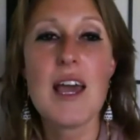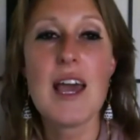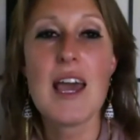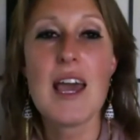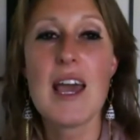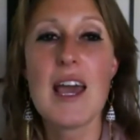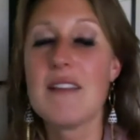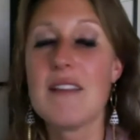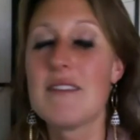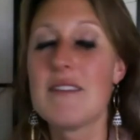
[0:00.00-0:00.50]

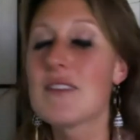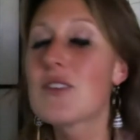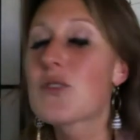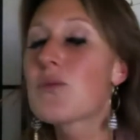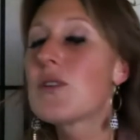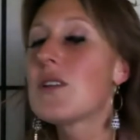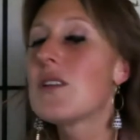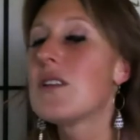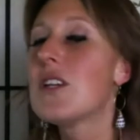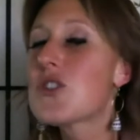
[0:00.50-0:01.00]
And this
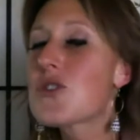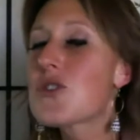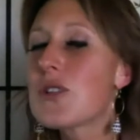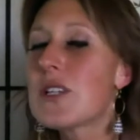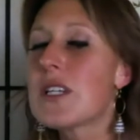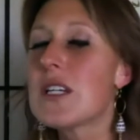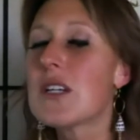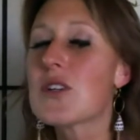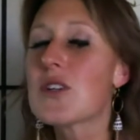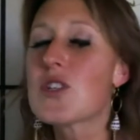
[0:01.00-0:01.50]
will
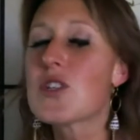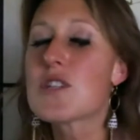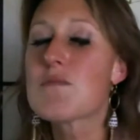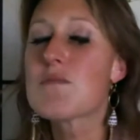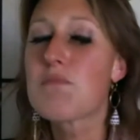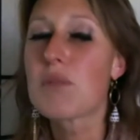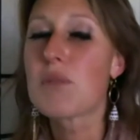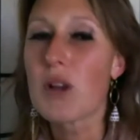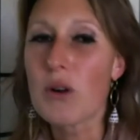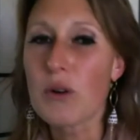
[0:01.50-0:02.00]
literally
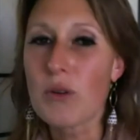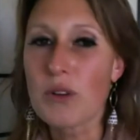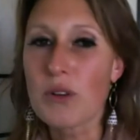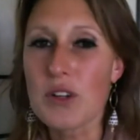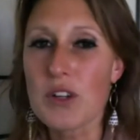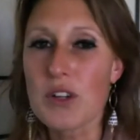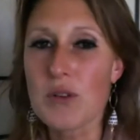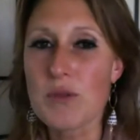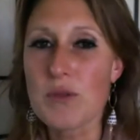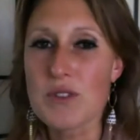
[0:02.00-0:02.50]
explode
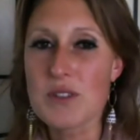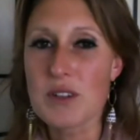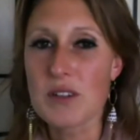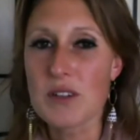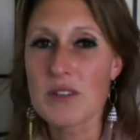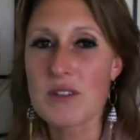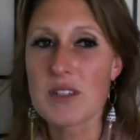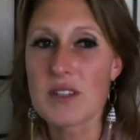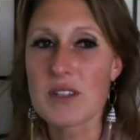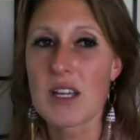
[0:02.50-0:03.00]
your
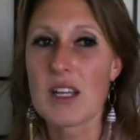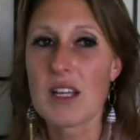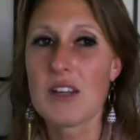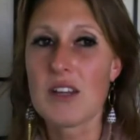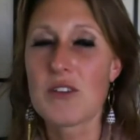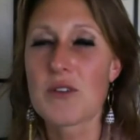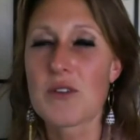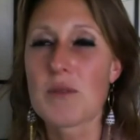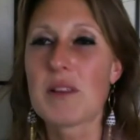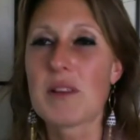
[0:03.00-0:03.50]
results and
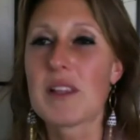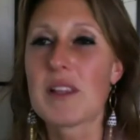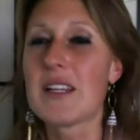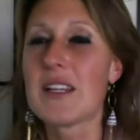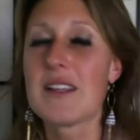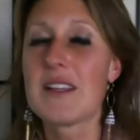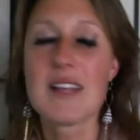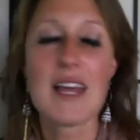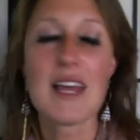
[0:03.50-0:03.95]
your ability to take